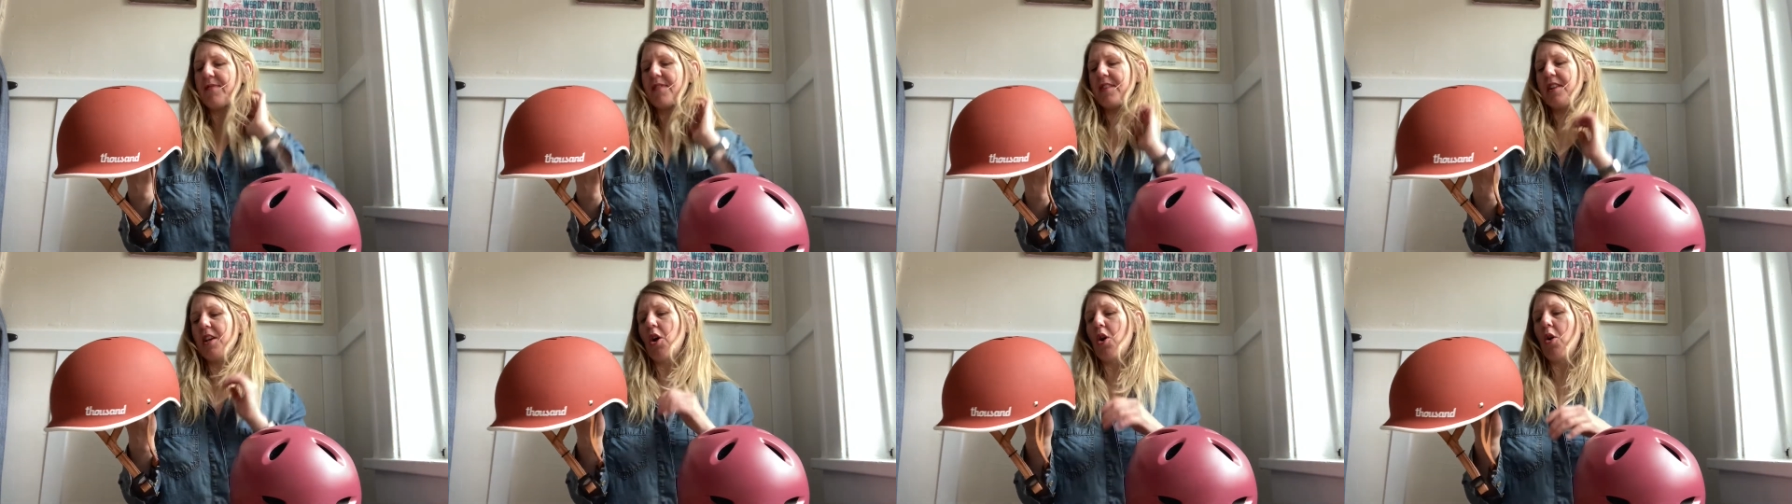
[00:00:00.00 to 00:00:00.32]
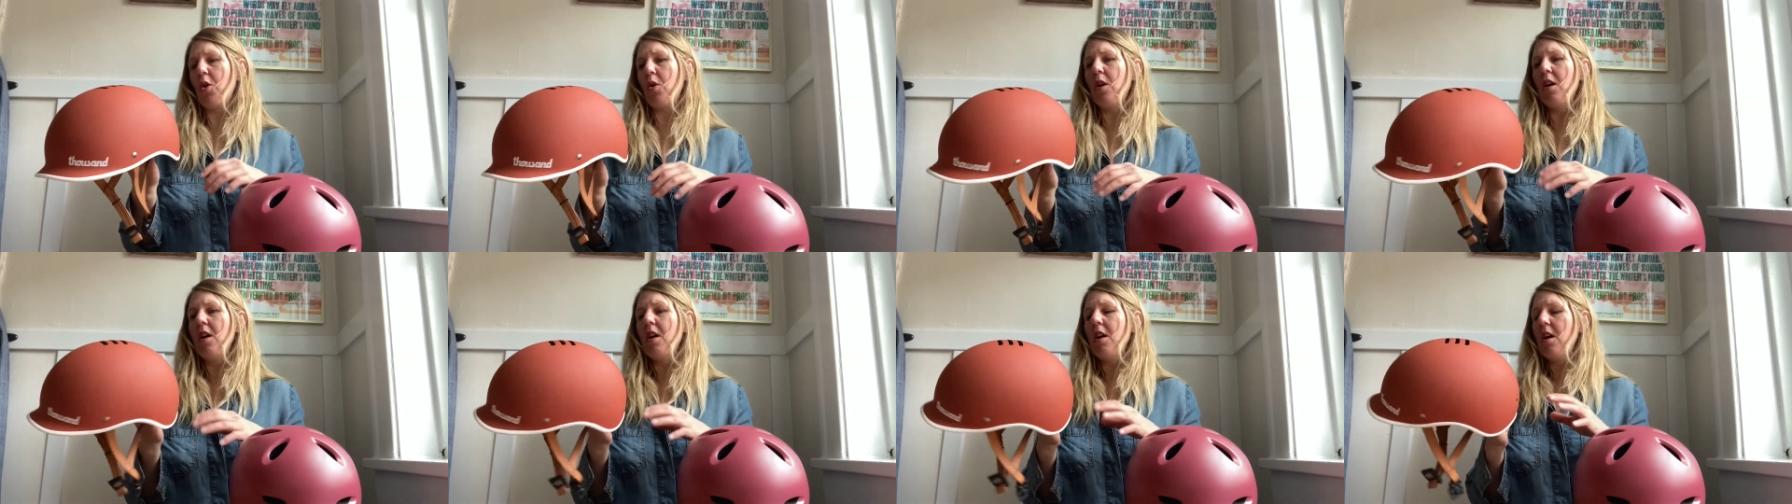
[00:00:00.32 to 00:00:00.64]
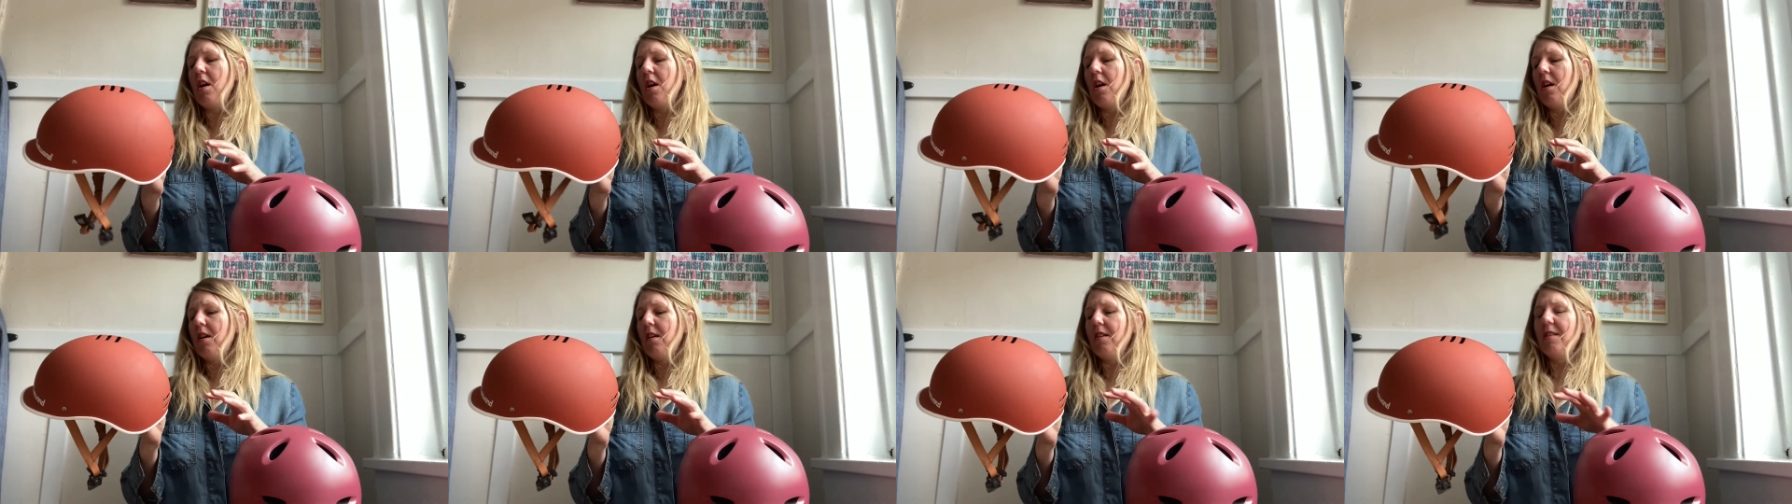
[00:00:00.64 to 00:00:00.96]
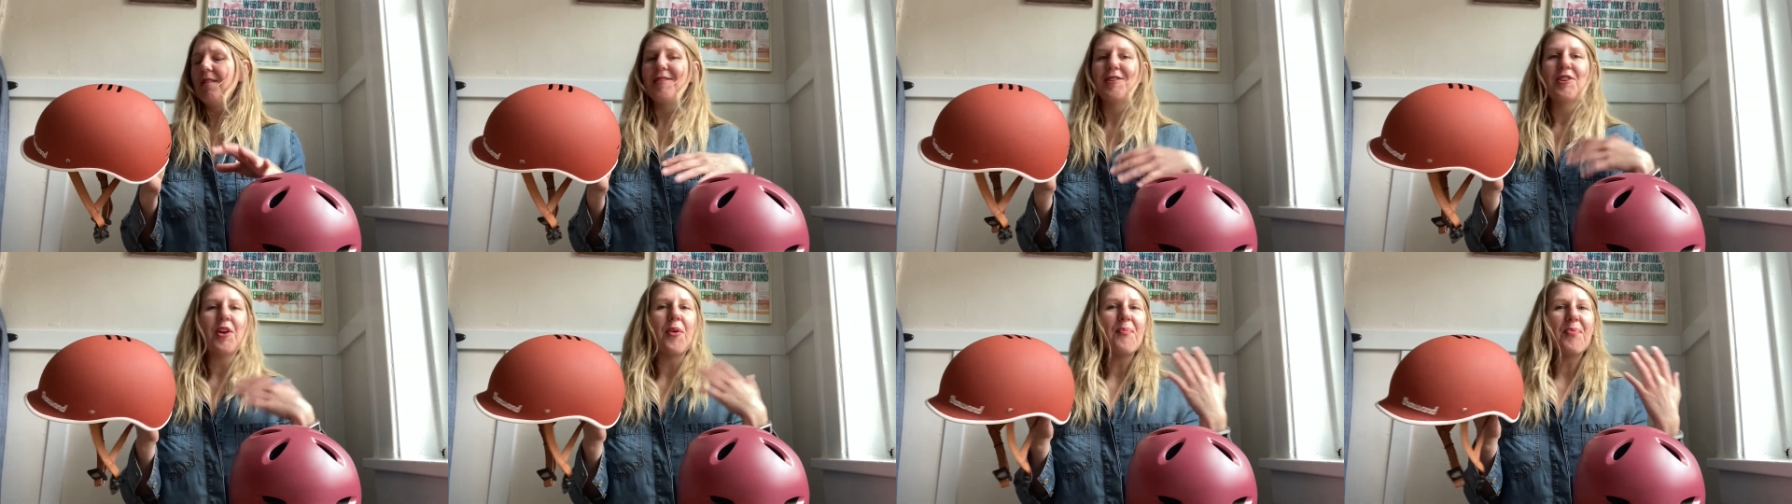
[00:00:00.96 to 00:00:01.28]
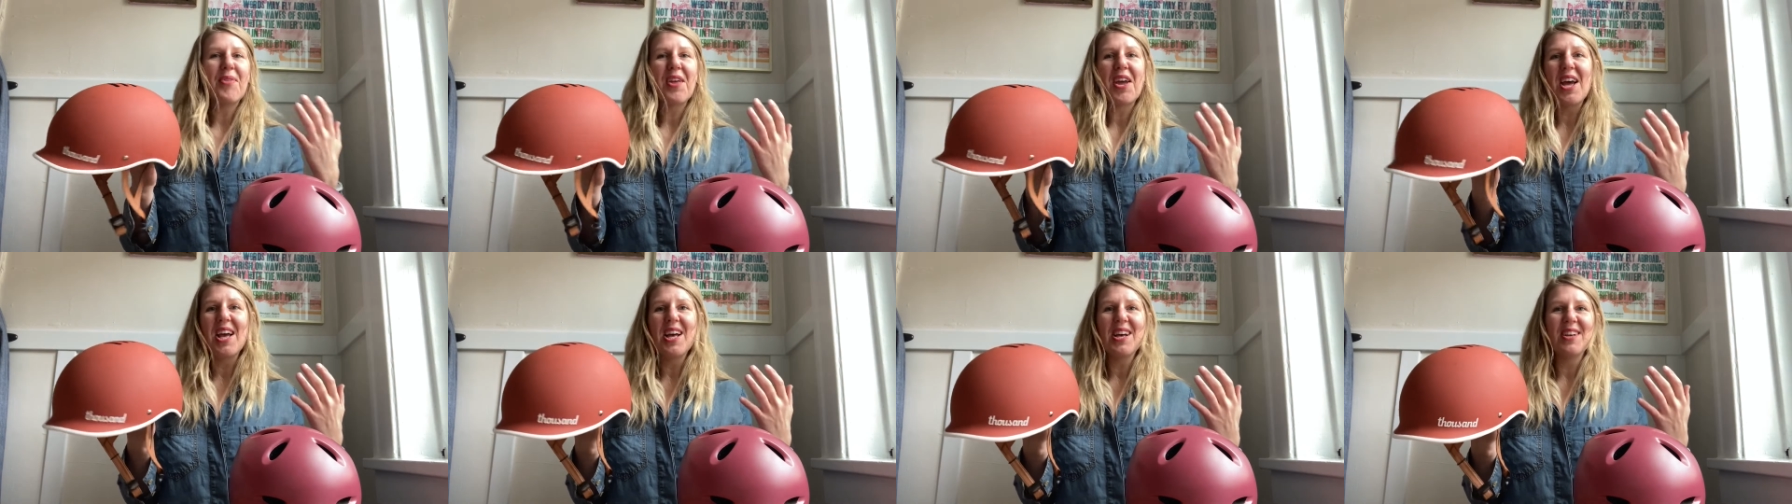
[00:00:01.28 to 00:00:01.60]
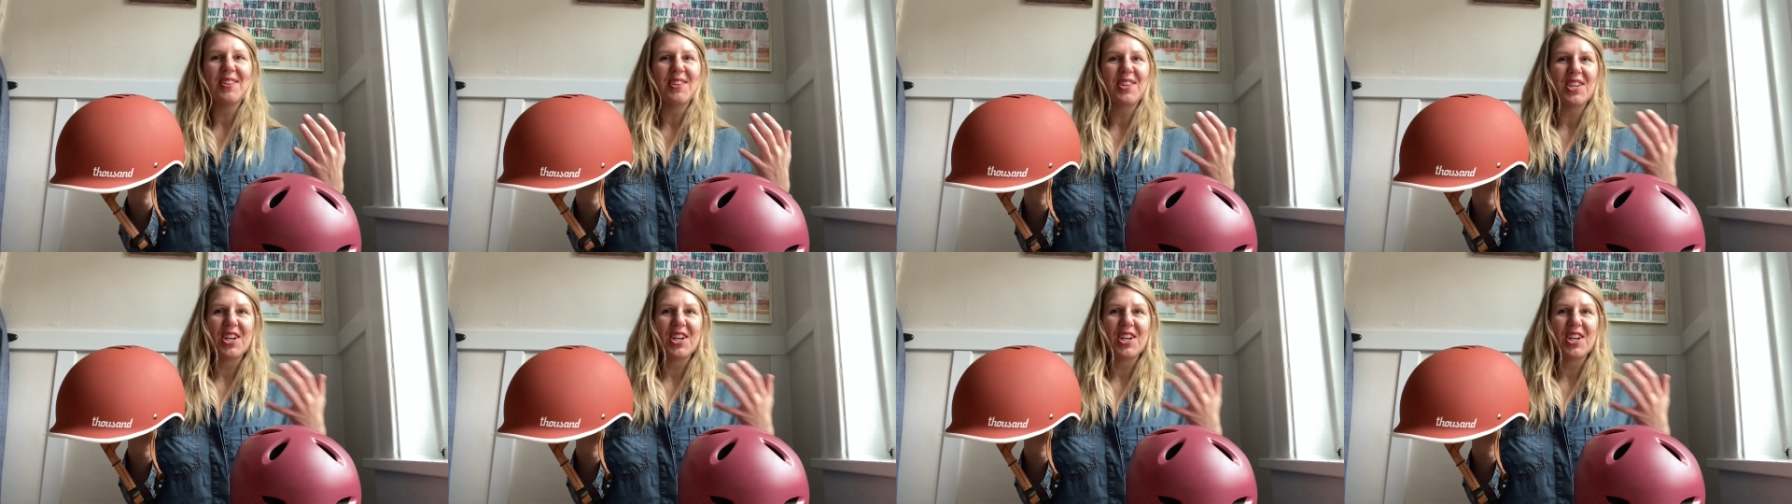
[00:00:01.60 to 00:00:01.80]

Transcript: So something else